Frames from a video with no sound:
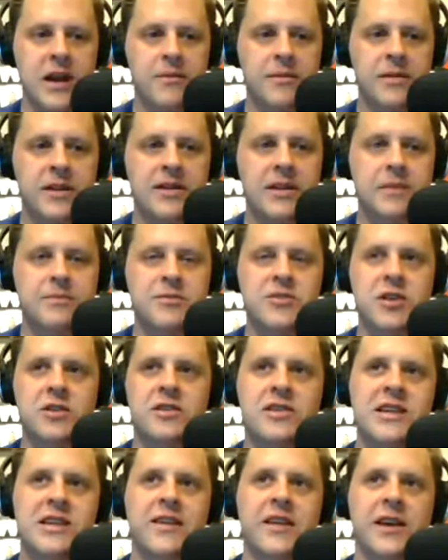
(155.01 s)
And I'm starting to
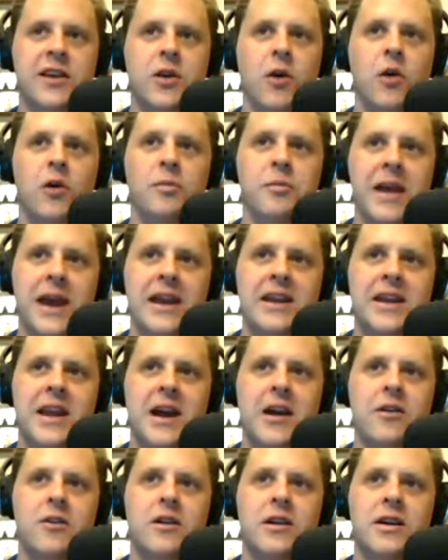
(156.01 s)
sound like an old man
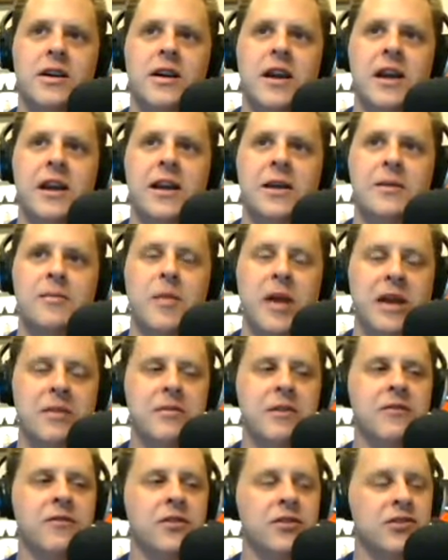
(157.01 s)
now. And it made me
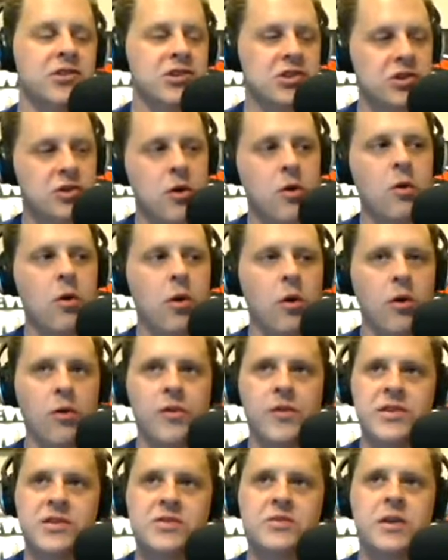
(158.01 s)
feel so old
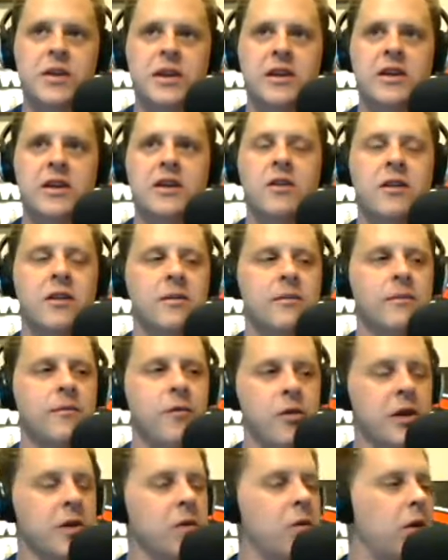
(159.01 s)
this week. You know, I'm
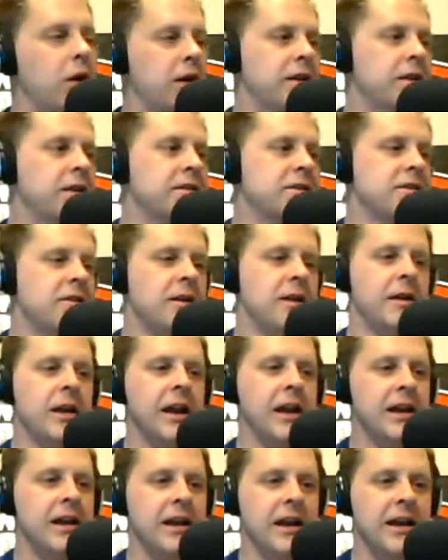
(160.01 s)
41, so I, I
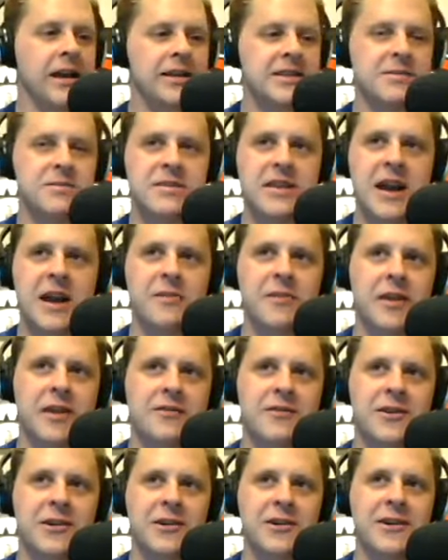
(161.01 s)
got I got some time left
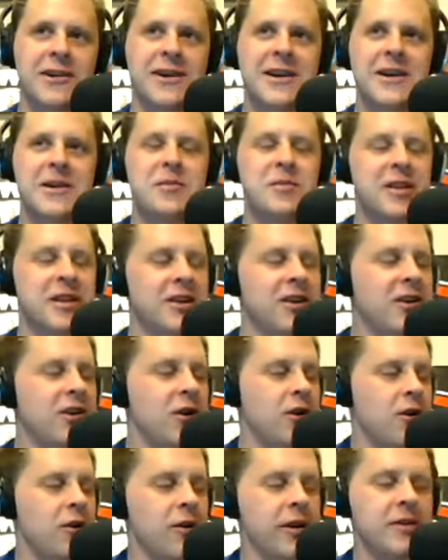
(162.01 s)
here. But
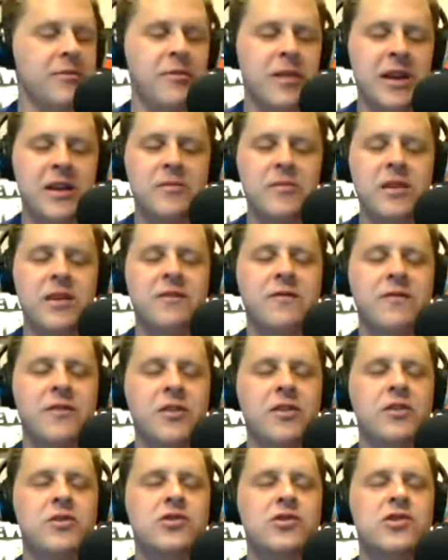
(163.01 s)
oh, it made me
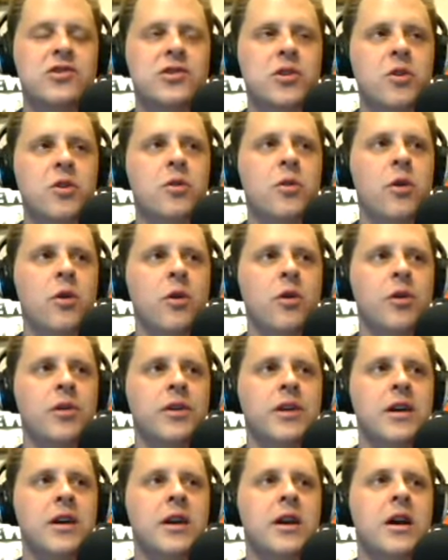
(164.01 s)
feel so old.
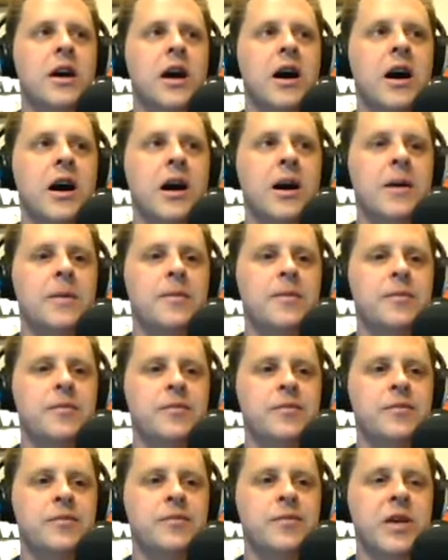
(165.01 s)
Um,
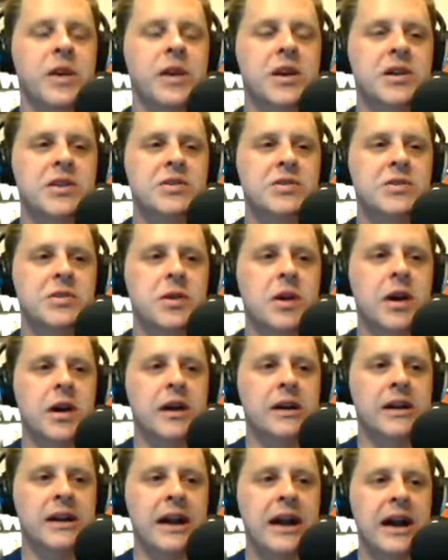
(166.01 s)
because a
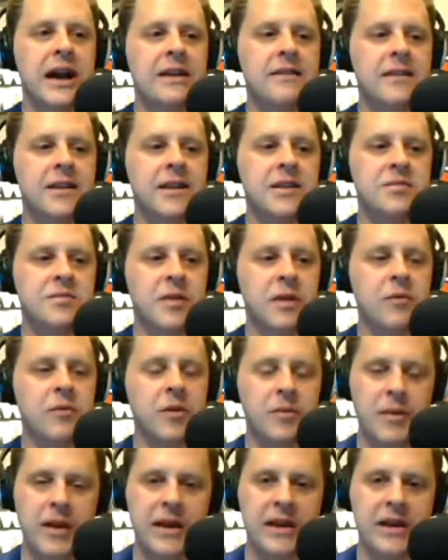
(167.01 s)
guy that has been
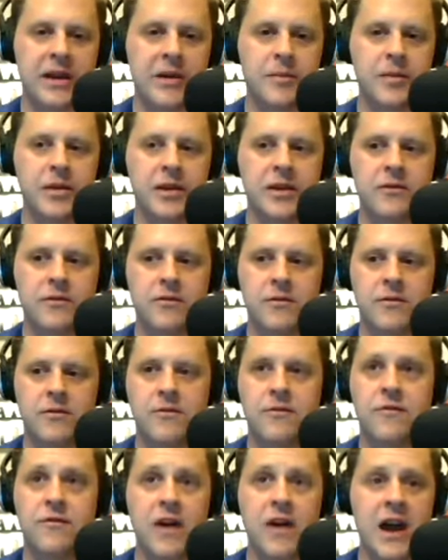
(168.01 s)
with my company for
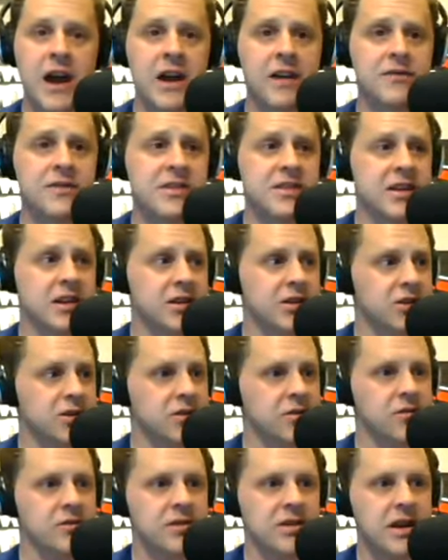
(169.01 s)
five, six
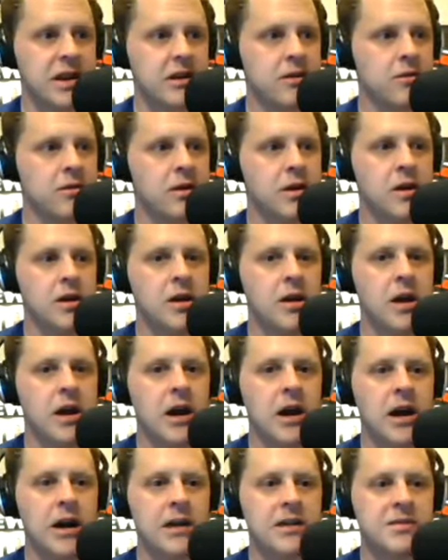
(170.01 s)
years now
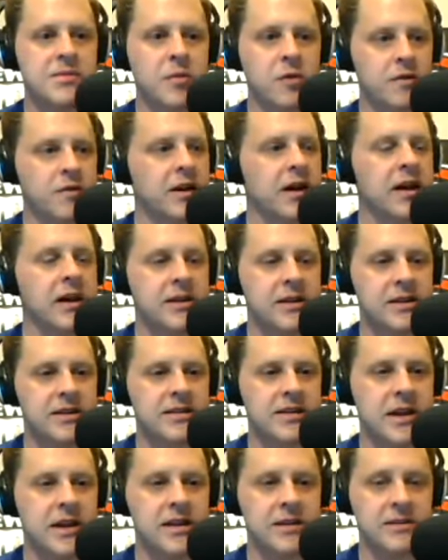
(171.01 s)
uh, has moved on. His
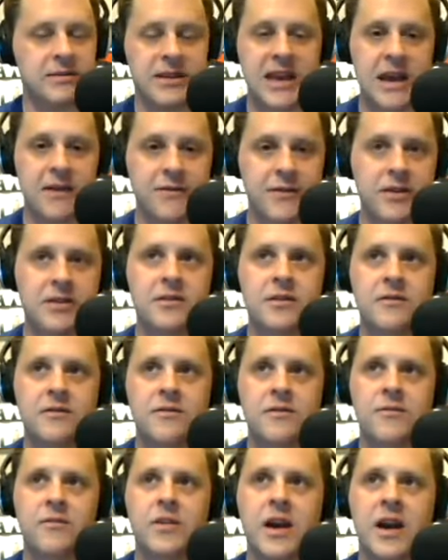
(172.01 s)
uh, is Kevin.
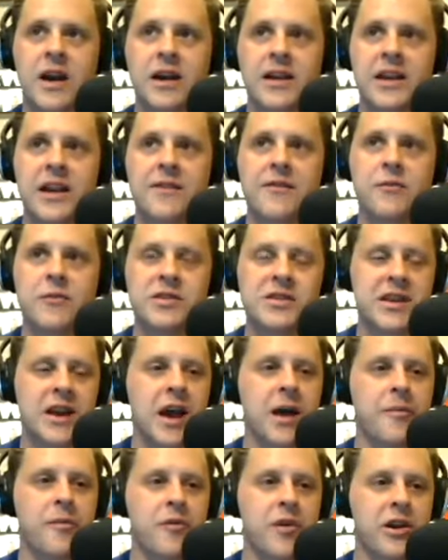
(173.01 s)
Uh, Kevin was the
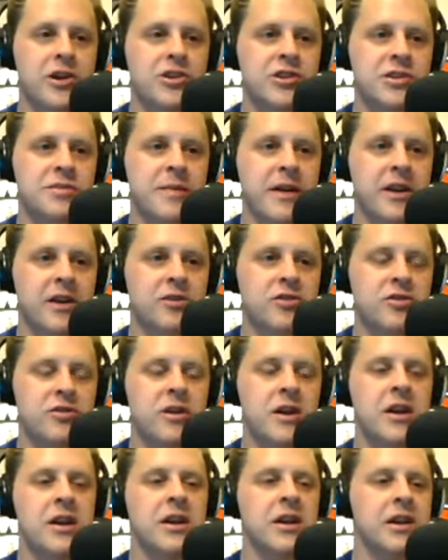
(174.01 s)
operations manager.
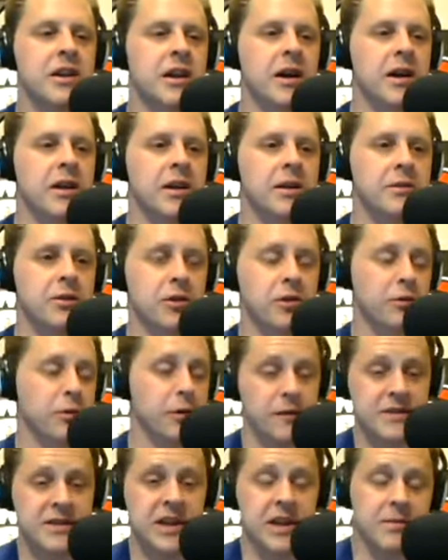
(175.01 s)
He uh, he you would
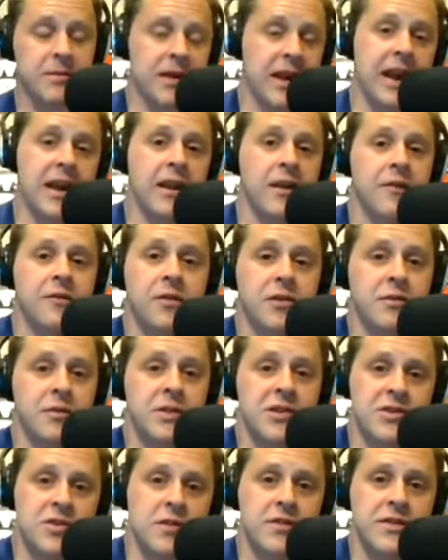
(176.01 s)
have seen him in any of the three
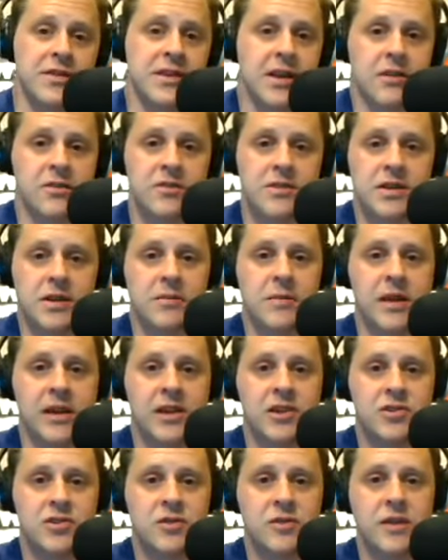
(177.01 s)
service centers, uh, making
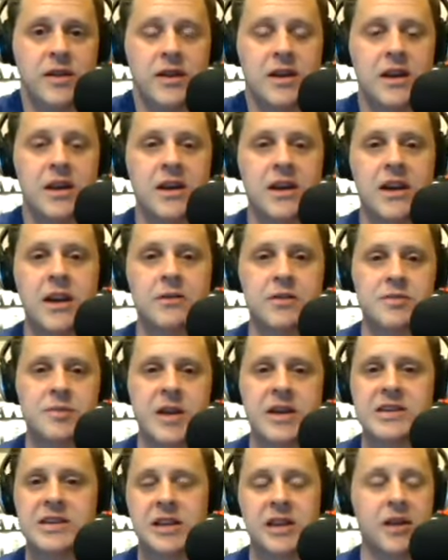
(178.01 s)
sure that he was
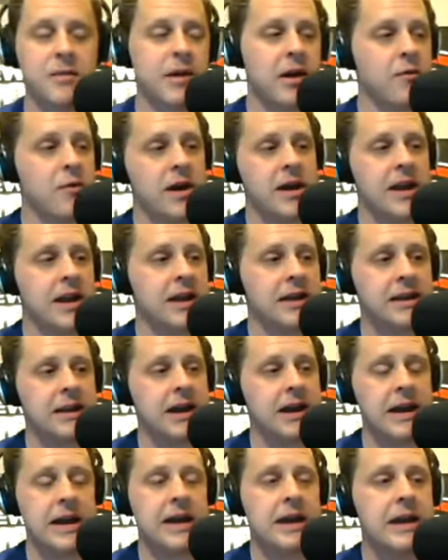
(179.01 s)
basically my right hand
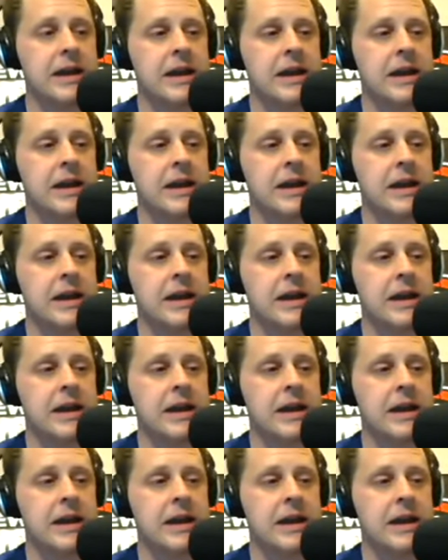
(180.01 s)
guy.